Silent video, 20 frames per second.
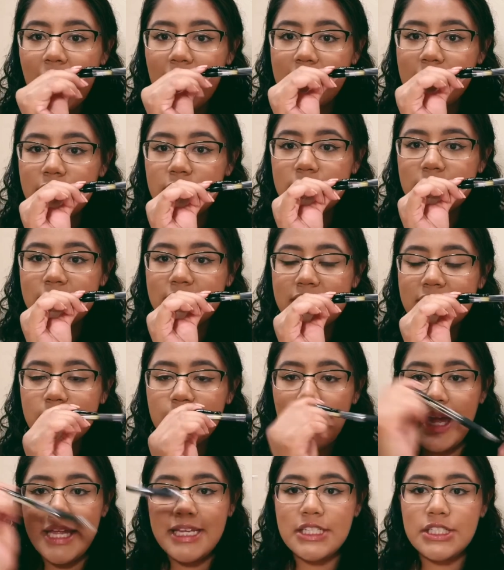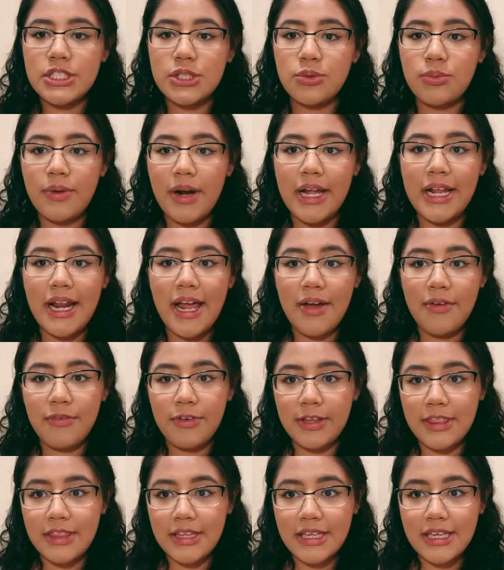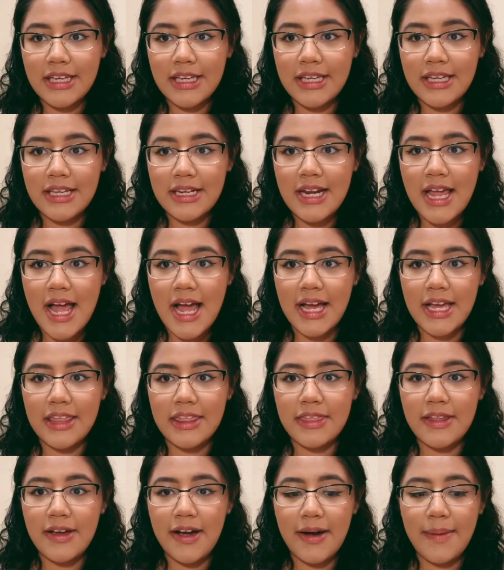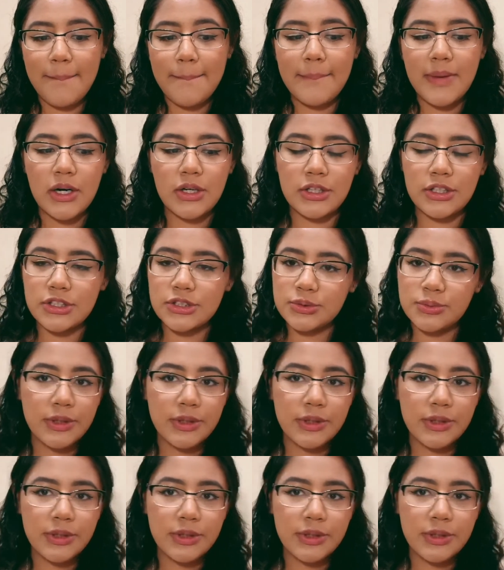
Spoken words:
use this pen to write everything in. I thought markers were